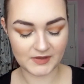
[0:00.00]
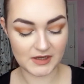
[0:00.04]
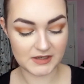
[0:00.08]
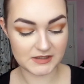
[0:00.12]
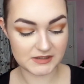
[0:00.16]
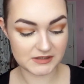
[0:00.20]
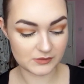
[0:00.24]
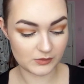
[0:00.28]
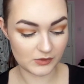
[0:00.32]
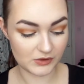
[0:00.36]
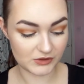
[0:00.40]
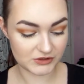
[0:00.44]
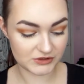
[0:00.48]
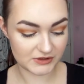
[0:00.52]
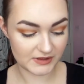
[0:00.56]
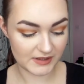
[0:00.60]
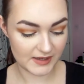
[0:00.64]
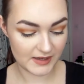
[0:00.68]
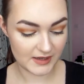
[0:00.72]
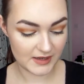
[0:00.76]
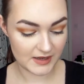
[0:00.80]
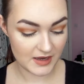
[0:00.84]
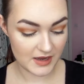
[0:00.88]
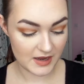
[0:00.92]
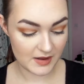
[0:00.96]
swatch
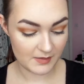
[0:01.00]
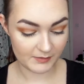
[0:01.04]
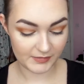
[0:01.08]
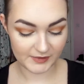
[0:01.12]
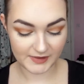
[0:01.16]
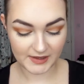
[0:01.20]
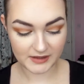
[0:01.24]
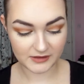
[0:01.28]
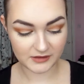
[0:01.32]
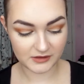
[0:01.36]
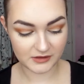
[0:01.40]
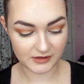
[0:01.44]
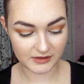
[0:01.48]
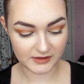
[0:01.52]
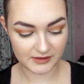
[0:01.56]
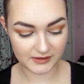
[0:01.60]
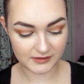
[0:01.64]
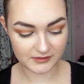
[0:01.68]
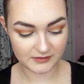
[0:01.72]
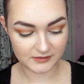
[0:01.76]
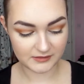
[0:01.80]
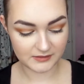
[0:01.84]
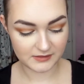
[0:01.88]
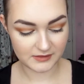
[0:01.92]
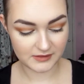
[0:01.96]
there, but that colour
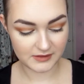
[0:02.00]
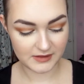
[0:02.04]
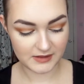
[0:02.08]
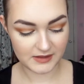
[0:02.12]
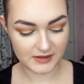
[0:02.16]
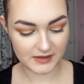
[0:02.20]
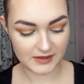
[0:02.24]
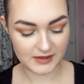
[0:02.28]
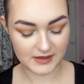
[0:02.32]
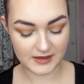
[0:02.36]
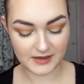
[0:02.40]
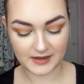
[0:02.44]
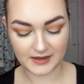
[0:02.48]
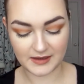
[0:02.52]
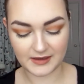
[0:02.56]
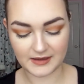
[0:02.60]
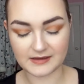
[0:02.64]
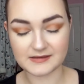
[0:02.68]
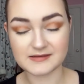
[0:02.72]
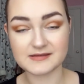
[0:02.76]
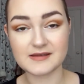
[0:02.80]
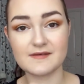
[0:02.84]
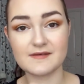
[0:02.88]
is